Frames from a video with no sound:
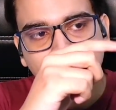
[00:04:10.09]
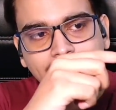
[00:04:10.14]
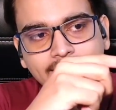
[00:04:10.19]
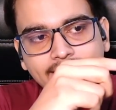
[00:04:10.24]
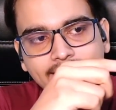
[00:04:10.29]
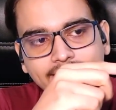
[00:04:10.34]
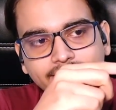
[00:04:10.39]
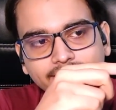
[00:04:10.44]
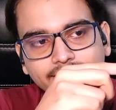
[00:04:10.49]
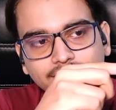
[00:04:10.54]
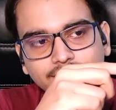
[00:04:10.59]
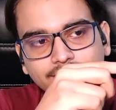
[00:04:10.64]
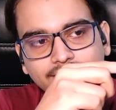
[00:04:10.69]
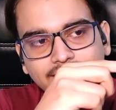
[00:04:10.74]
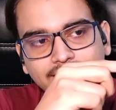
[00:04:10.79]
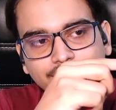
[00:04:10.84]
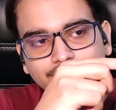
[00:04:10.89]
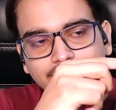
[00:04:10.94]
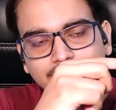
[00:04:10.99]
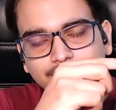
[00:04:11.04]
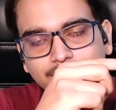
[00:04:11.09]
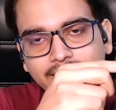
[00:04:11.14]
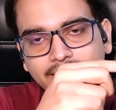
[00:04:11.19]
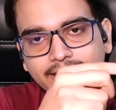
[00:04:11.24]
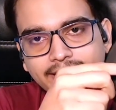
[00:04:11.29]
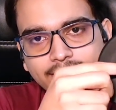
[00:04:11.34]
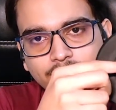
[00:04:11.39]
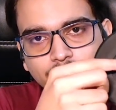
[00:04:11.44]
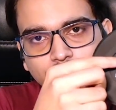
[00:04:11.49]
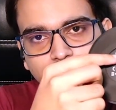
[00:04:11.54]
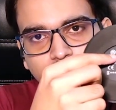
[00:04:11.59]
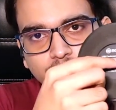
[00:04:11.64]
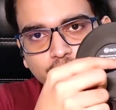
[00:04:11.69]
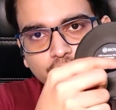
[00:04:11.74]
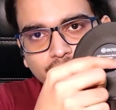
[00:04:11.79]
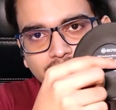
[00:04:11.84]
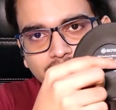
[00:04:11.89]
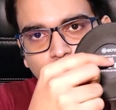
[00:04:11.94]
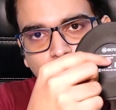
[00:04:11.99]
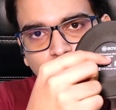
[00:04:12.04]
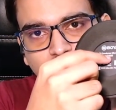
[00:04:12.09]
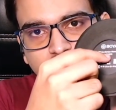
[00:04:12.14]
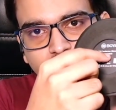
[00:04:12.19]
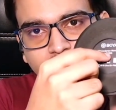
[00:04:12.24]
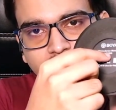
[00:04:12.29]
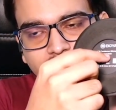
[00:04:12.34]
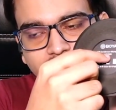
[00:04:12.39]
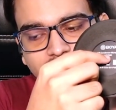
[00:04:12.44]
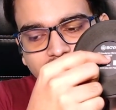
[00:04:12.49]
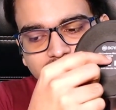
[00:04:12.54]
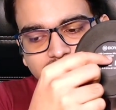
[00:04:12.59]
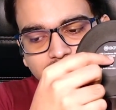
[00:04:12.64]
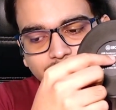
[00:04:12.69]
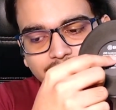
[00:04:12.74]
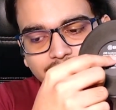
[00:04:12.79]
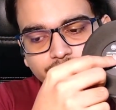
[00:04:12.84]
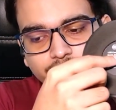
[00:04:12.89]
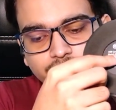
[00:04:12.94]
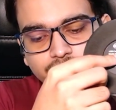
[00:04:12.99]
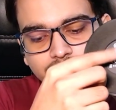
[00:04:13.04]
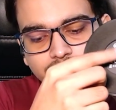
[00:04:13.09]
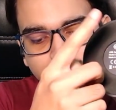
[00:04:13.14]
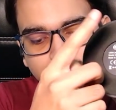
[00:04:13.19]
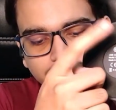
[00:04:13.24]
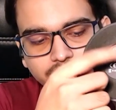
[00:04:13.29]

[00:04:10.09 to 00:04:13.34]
And here we have the branding also, Boya USB condenser microphone.